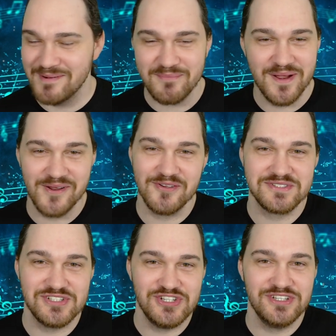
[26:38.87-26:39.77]
My brain goes
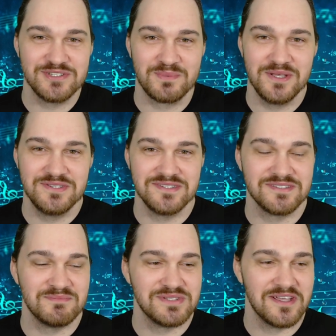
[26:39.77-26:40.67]
to genius places
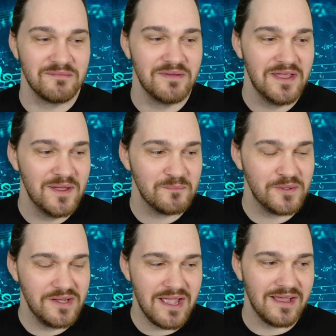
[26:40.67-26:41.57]
sometime.
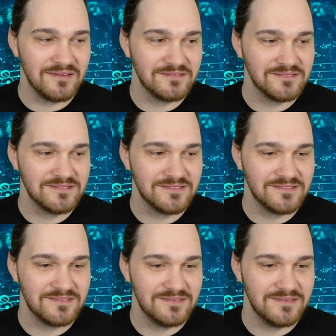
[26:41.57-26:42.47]
But yeah,
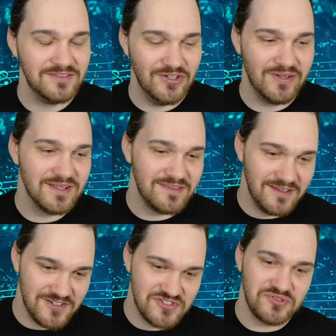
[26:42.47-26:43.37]
you get the
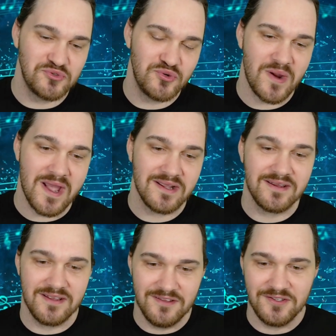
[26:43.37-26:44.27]
initial
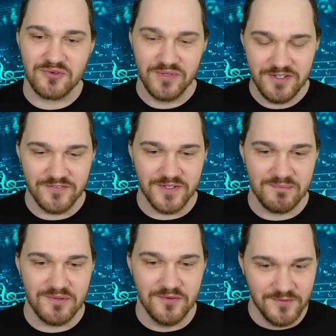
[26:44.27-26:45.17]
crack and then the
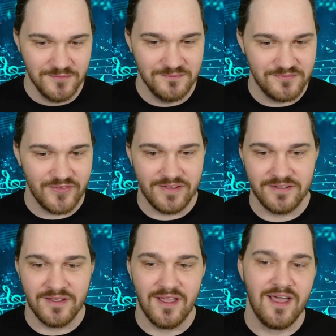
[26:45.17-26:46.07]
reverb, the oomph, and
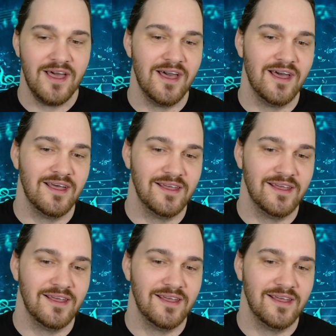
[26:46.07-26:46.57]
then the ah.